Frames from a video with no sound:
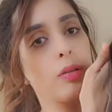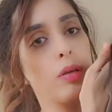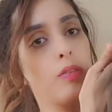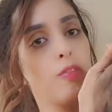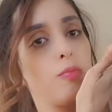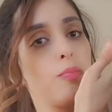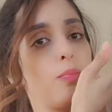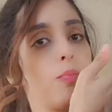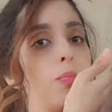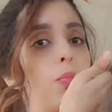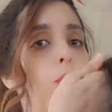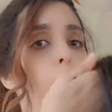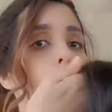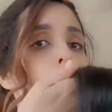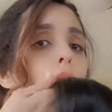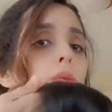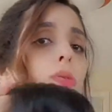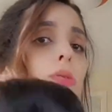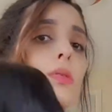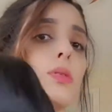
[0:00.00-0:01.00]
I've
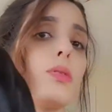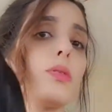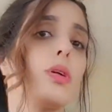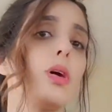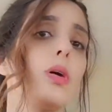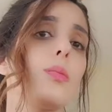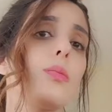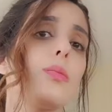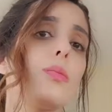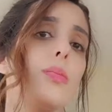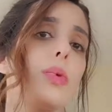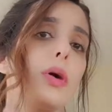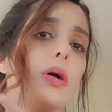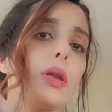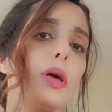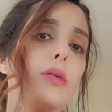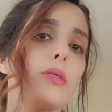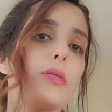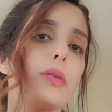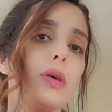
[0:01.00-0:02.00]
bought some, but
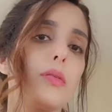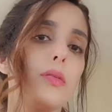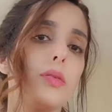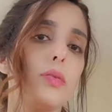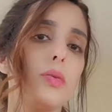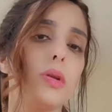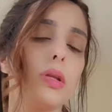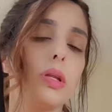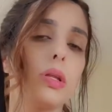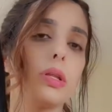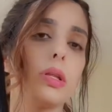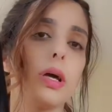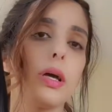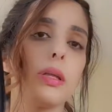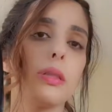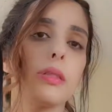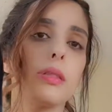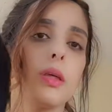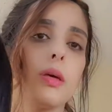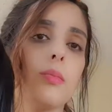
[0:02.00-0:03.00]
I've never really
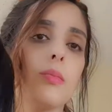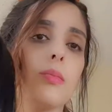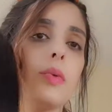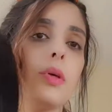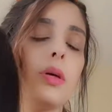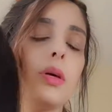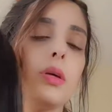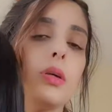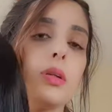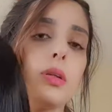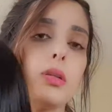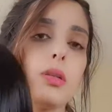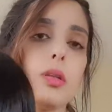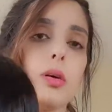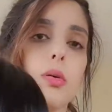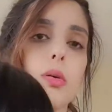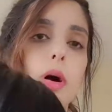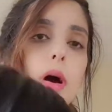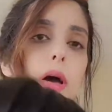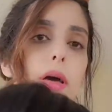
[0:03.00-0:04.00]
liked them,
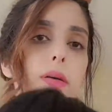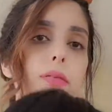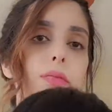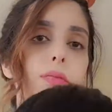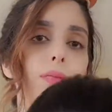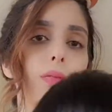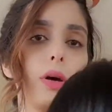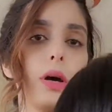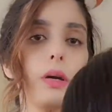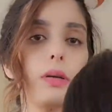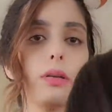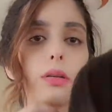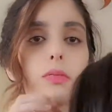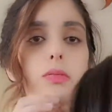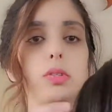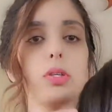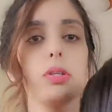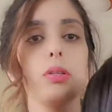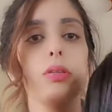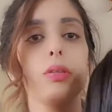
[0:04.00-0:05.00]
so I've kind of
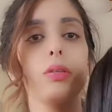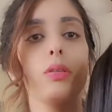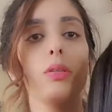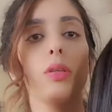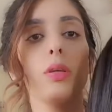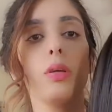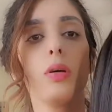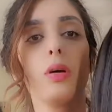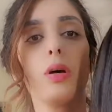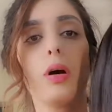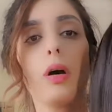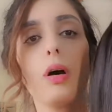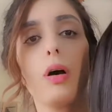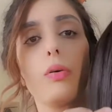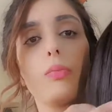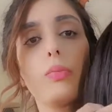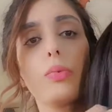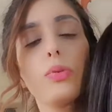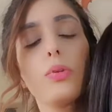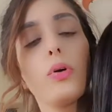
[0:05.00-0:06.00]
just
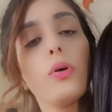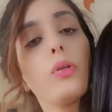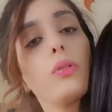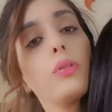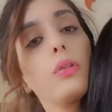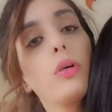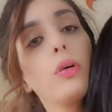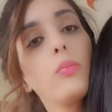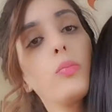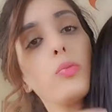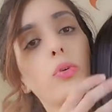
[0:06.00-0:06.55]
returned them